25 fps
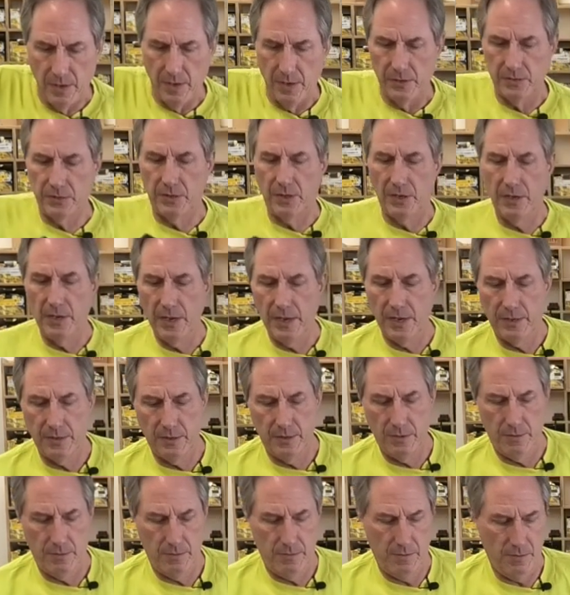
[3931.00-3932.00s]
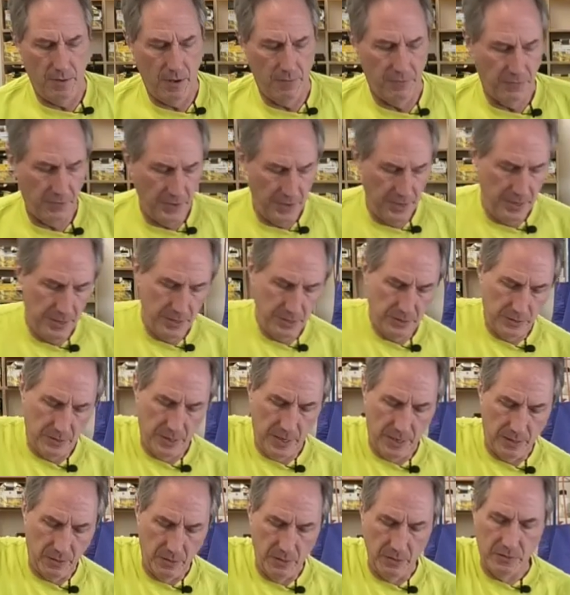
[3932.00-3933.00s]
is to get a finish
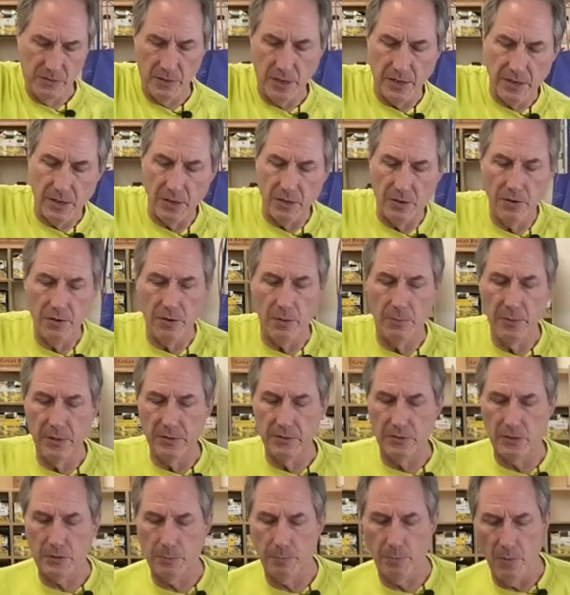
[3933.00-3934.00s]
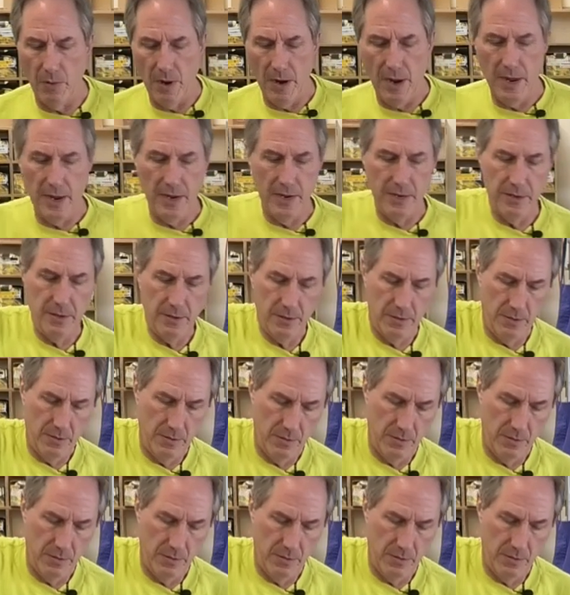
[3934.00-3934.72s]
that looks like it could have been sprayed,